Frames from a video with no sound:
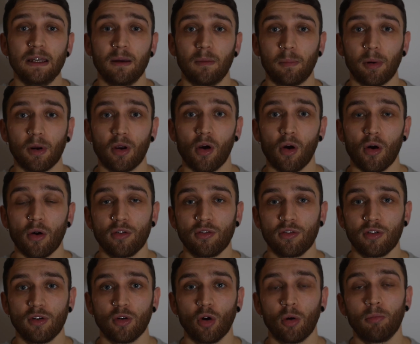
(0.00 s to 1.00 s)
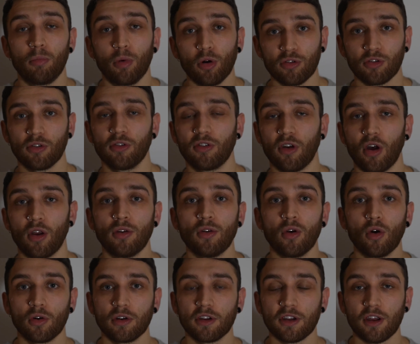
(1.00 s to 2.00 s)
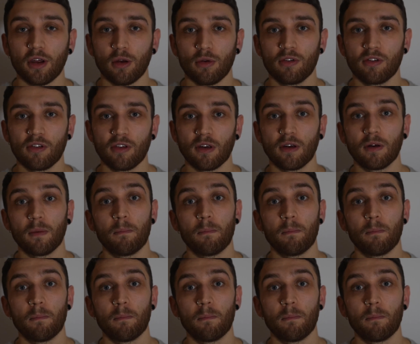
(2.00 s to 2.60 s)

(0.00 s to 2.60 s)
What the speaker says: because your muscles are not used to